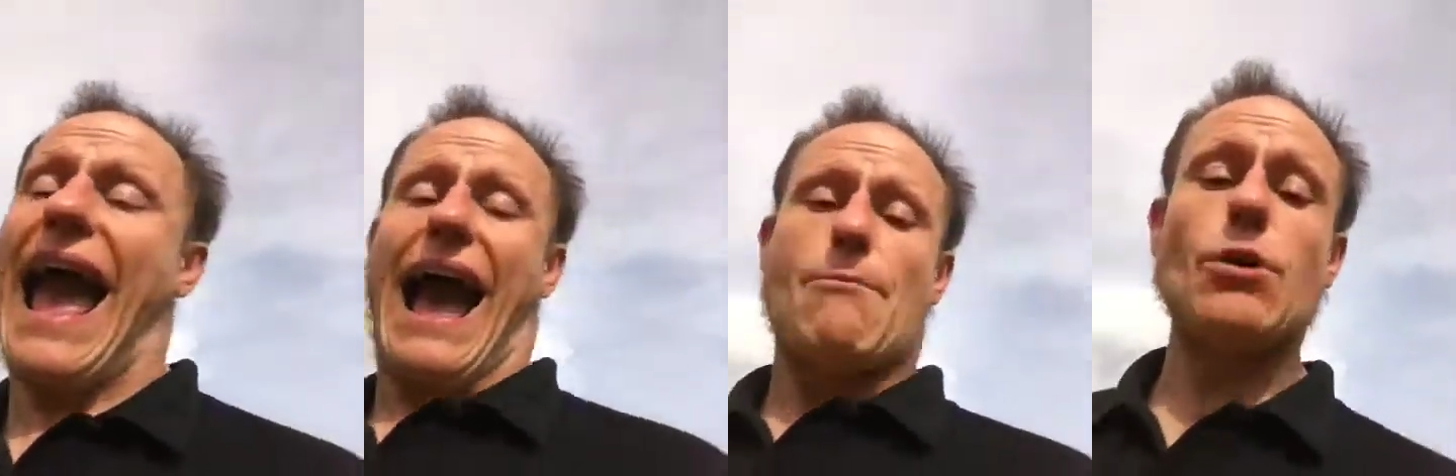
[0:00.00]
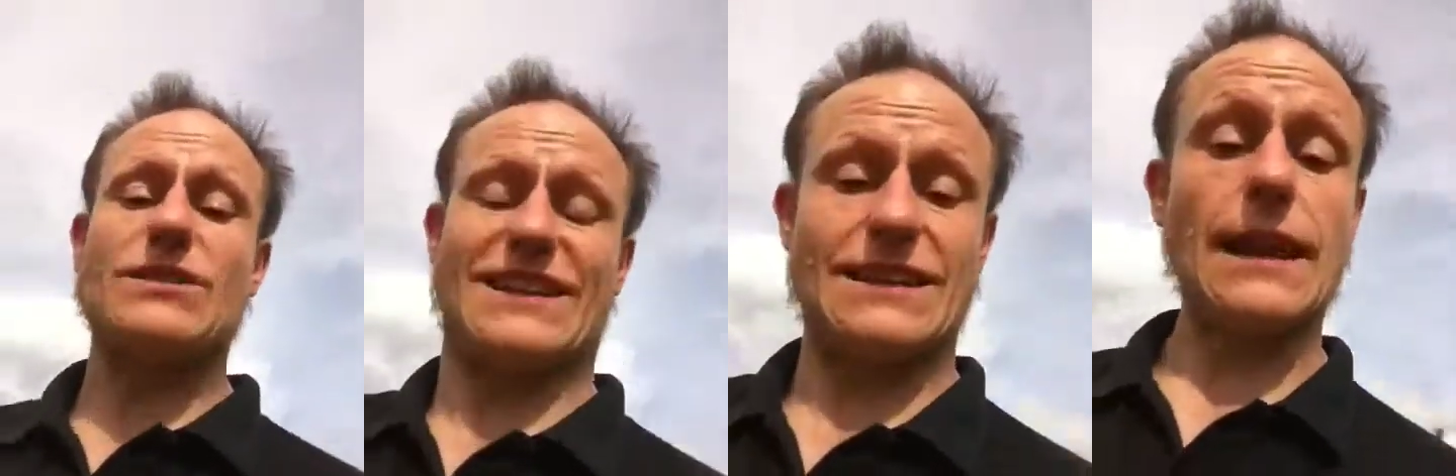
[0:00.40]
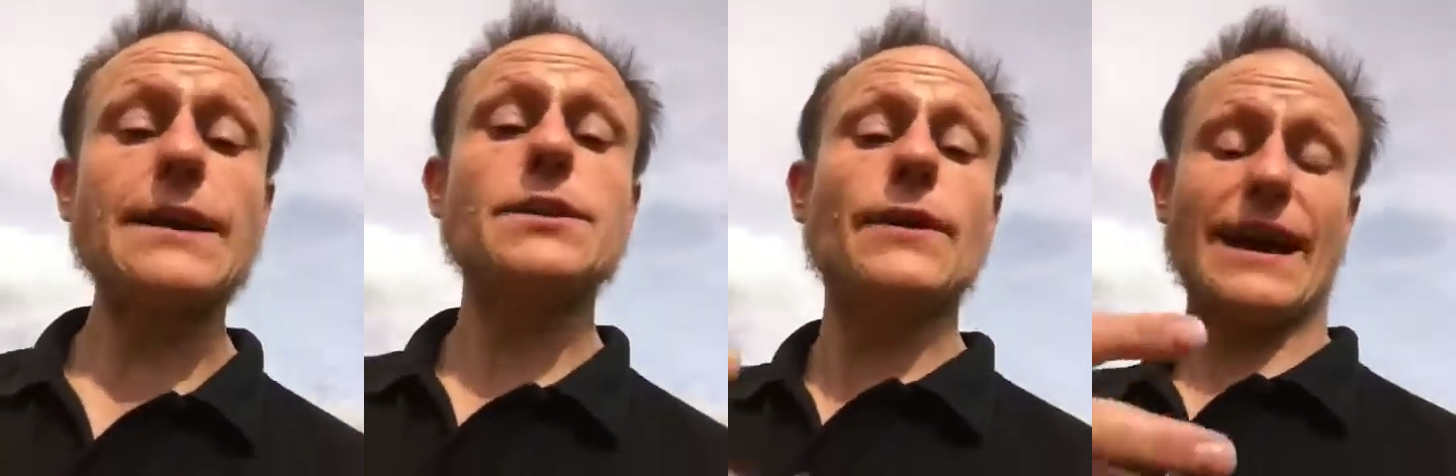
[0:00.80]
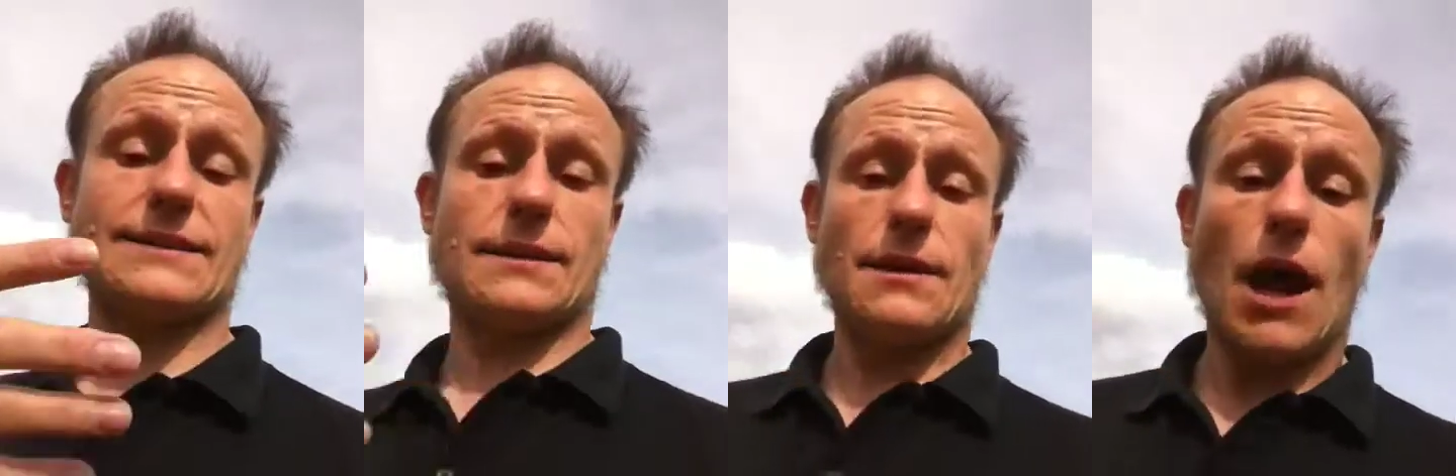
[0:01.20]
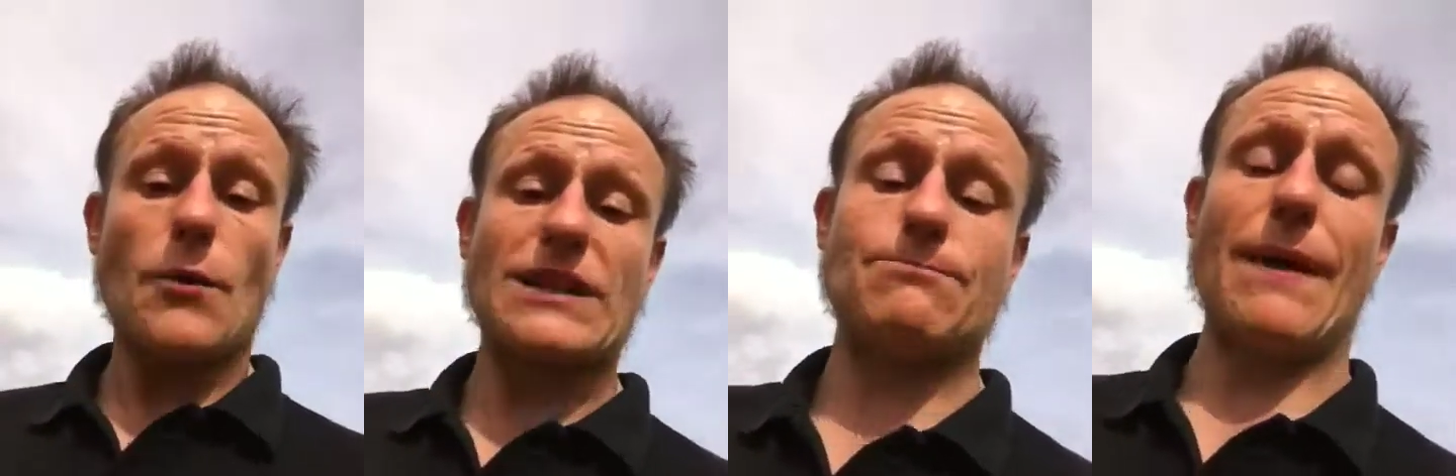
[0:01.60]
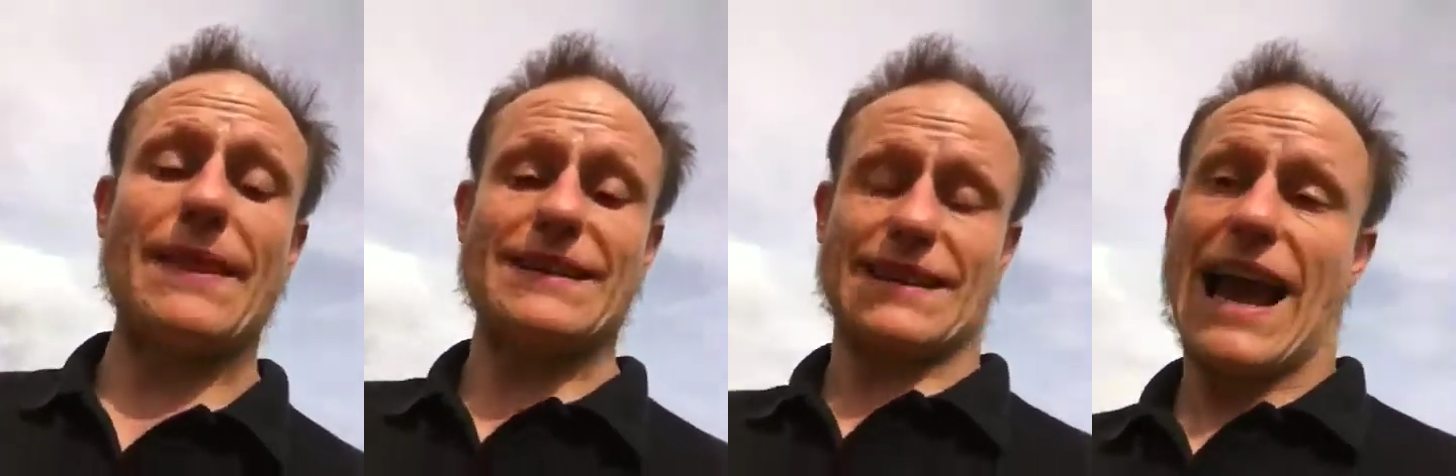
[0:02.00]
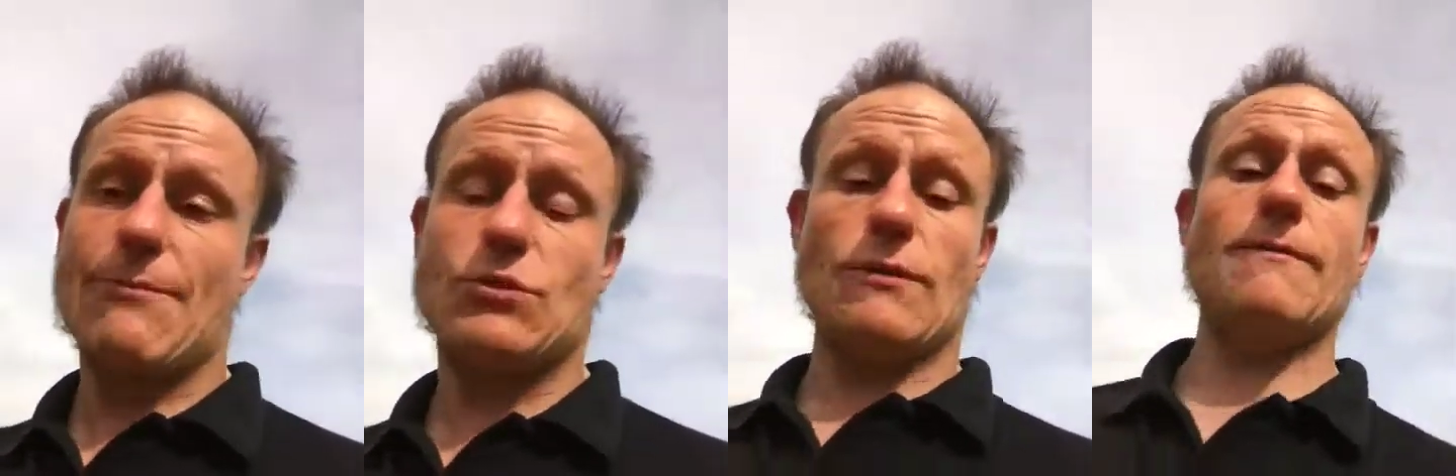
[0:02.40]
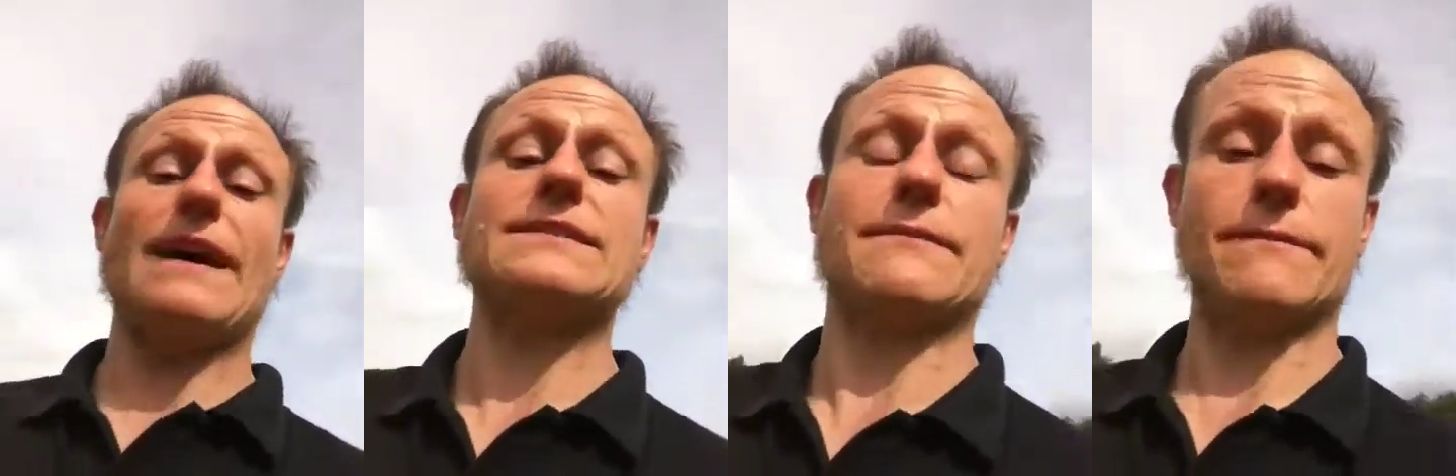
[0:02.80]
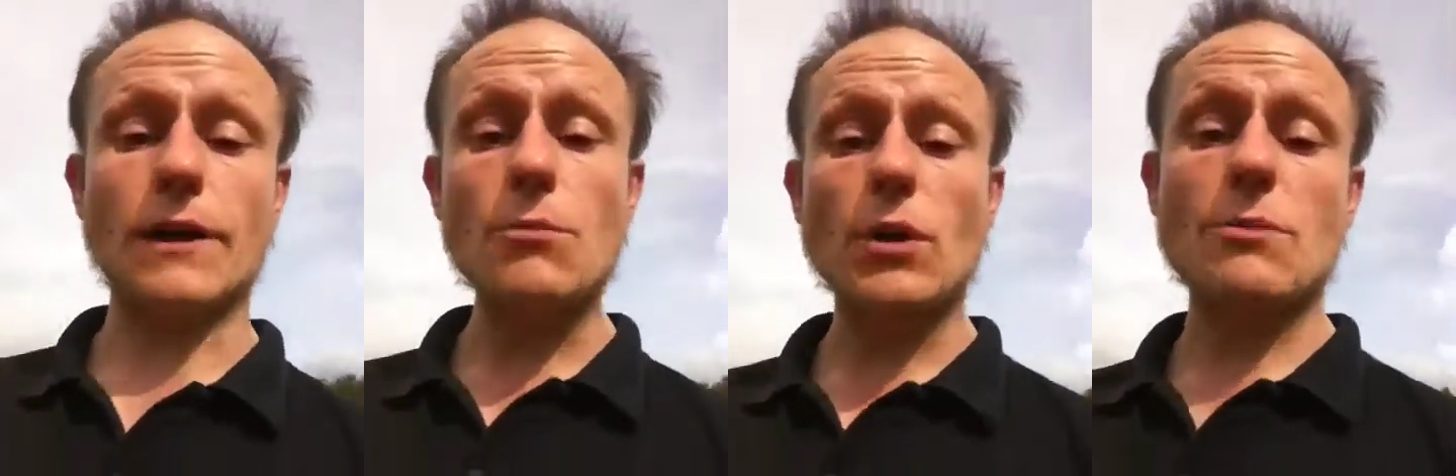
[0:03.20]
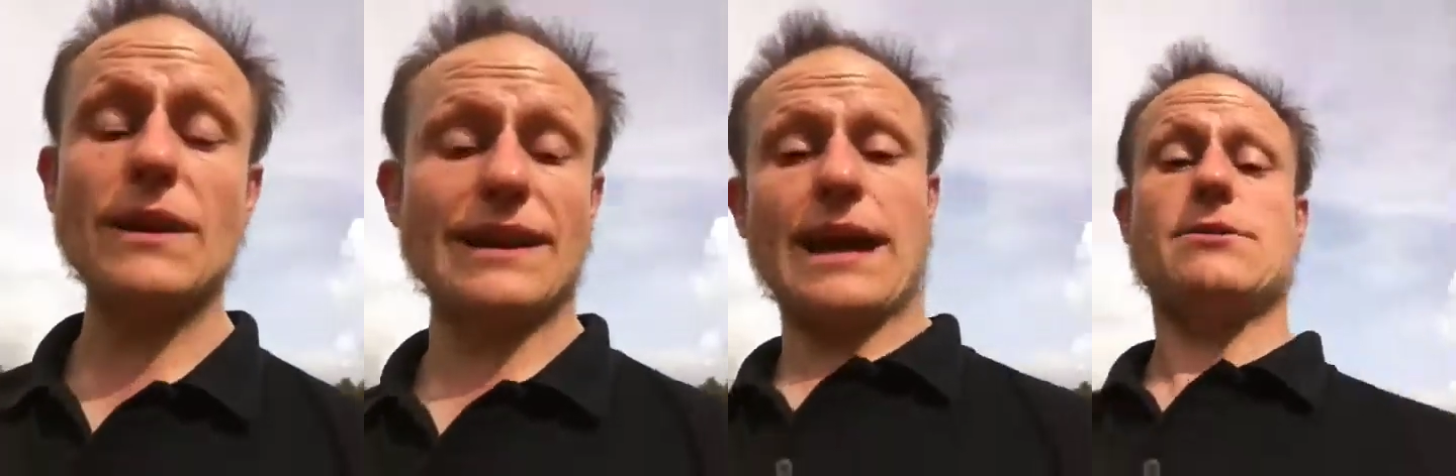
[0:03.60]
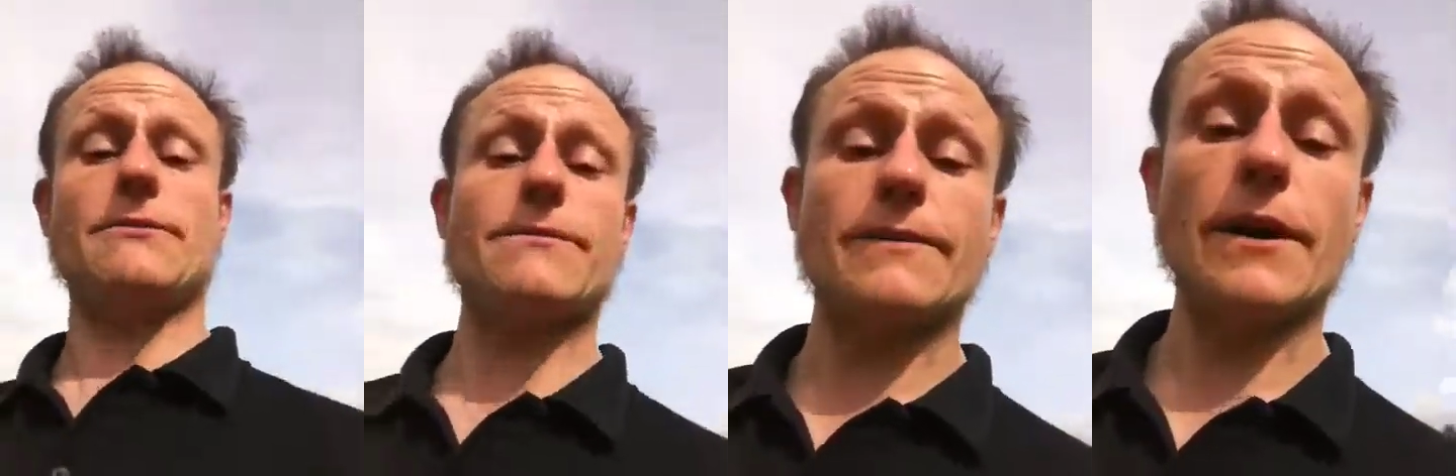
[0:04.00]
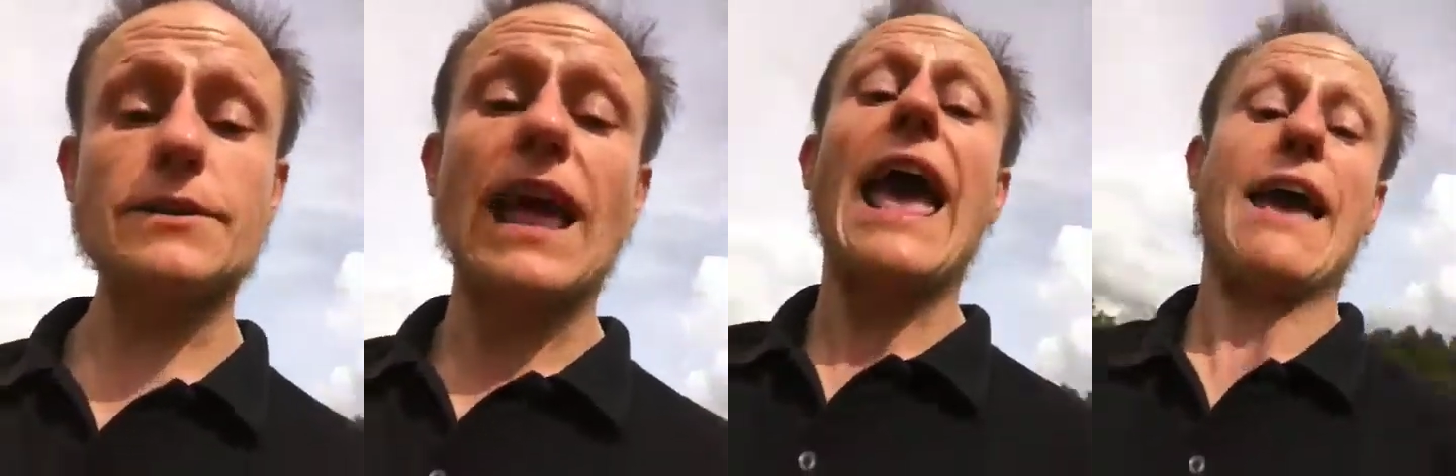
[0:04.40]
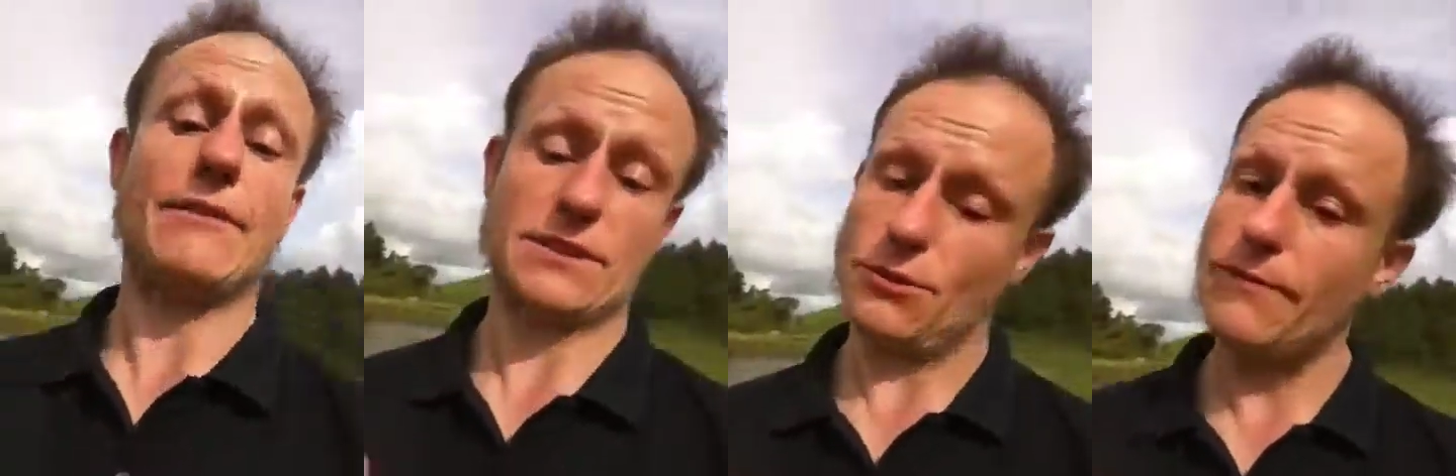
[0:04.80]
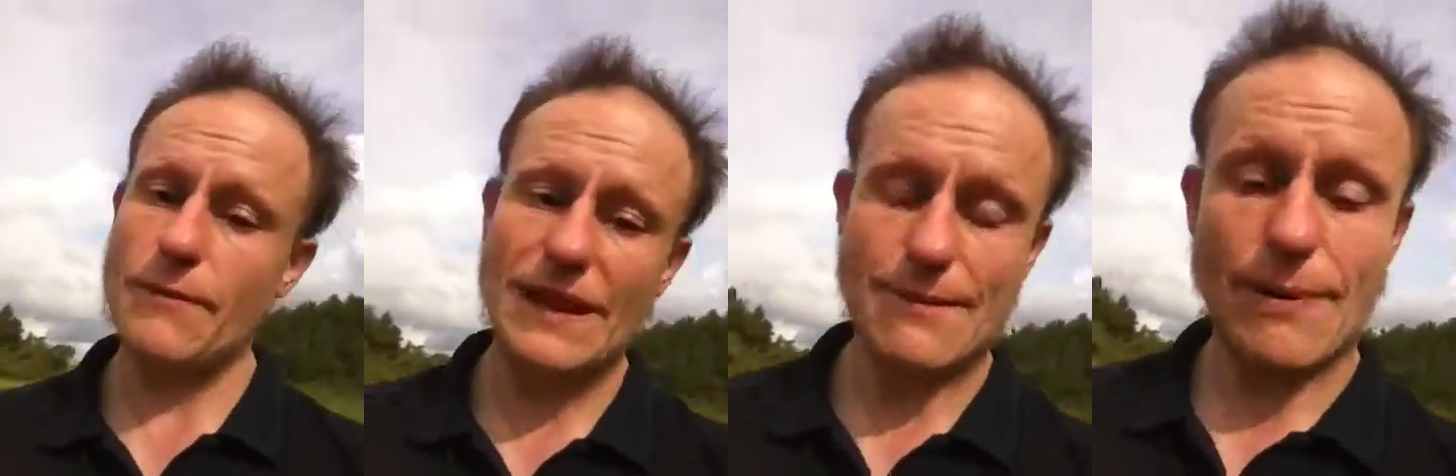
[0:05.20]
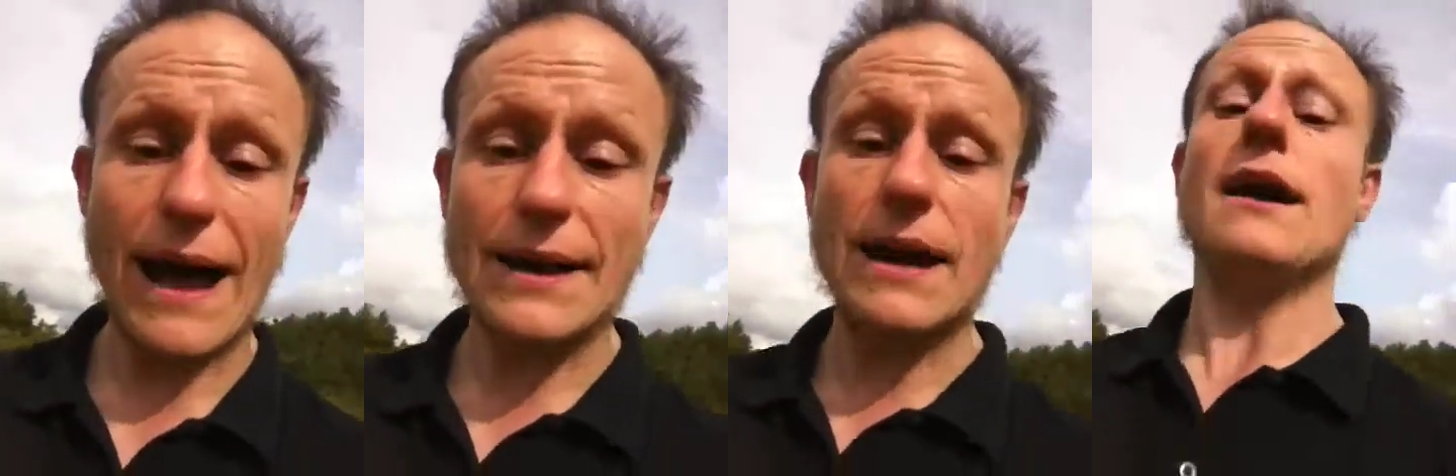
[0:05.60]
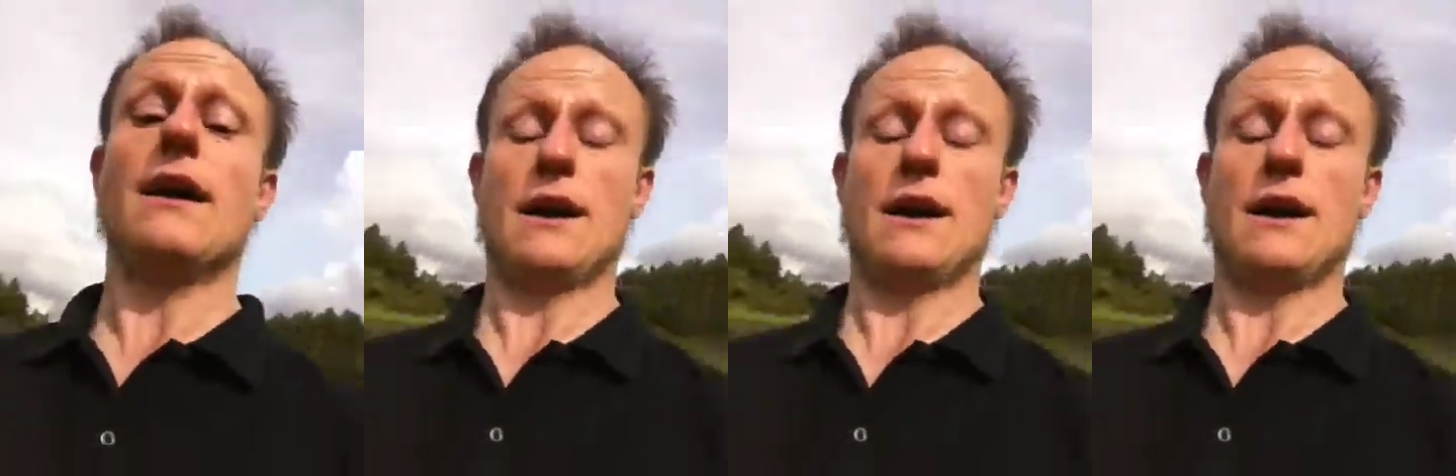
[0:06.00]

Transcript: but unless you get to know and spend the time to invest in verbal communication first, if it's an unfamiliar partner,